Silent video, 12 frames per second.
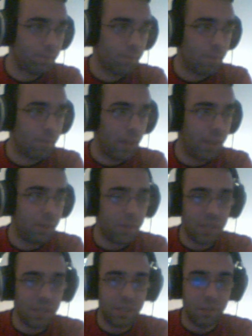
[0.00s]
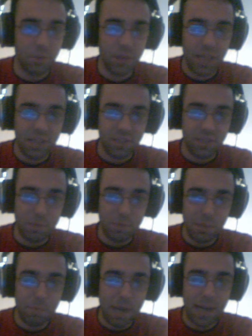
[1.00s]
And then what they do is they
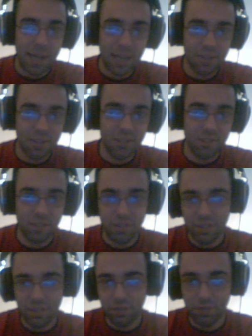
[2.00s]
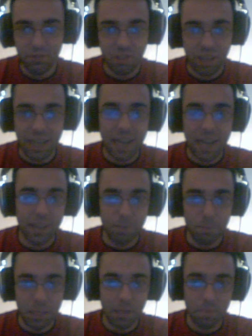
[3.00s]
pre-package this into this gigantic
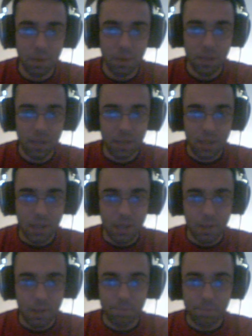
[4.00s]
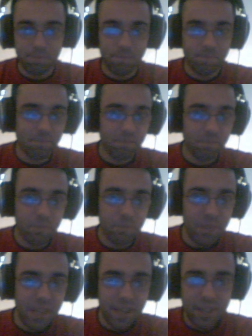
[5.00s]
meme,
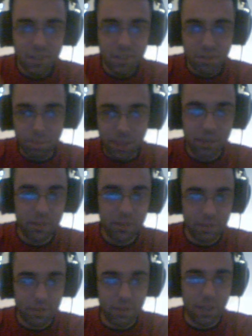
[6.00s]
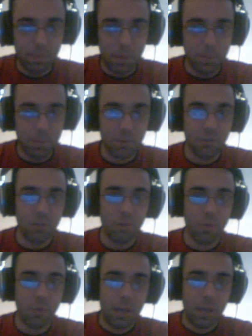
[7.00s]
and spread it around people, so
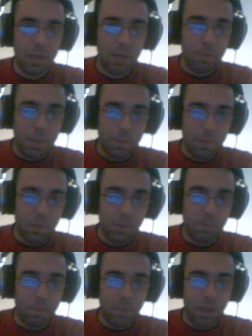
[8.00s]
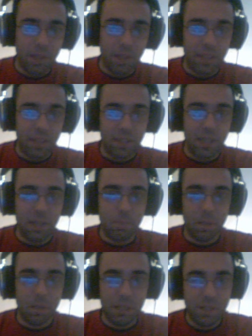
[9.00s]
people think they
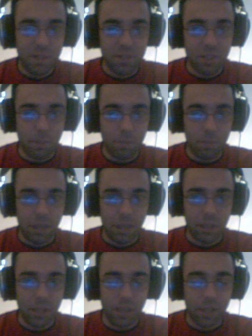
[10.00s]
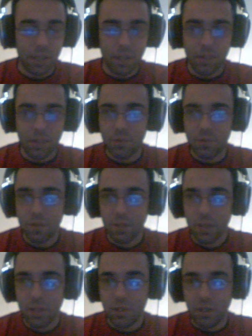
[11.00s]
believe in something, and
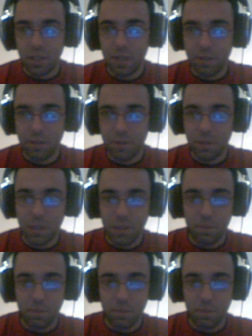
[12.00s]
they inevitably